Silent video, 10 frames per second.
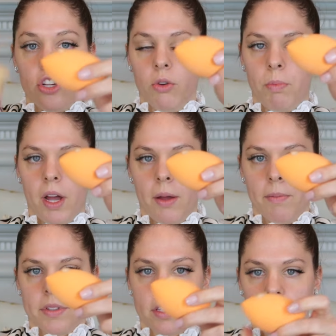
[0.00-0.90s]
two
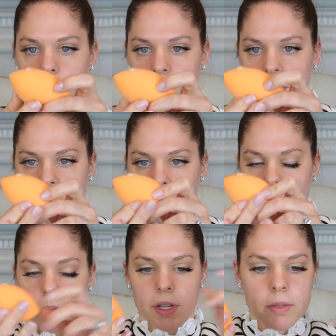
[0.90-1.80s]
pumps onto
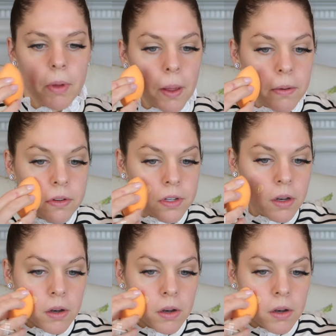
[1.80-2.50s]
my sponge